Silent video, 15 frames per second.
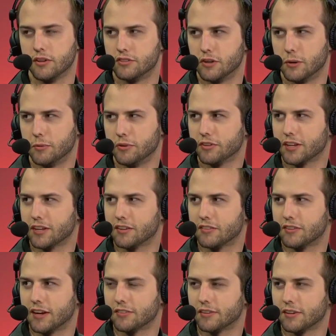She's almost like an
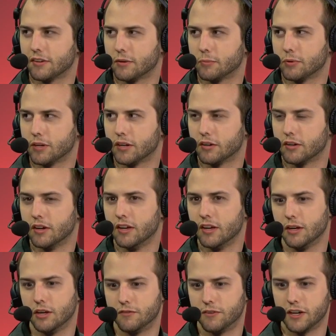assassin how he played her.
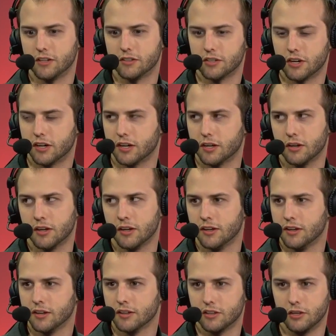He'd find a target,
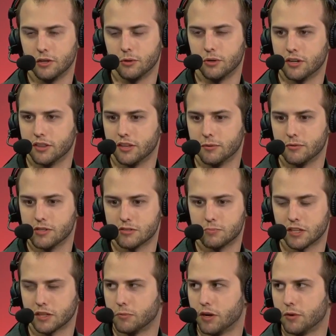Q into them, and just
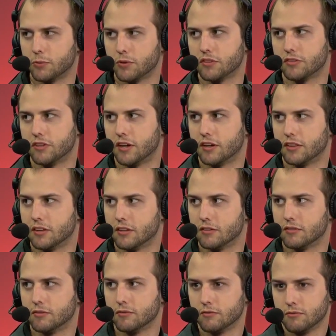pick them off with a stun, and
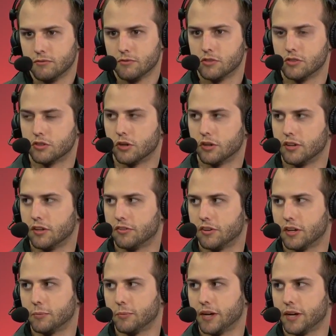then just go to the other
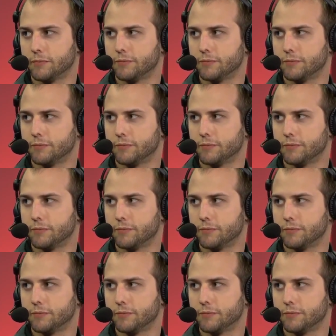side of the map.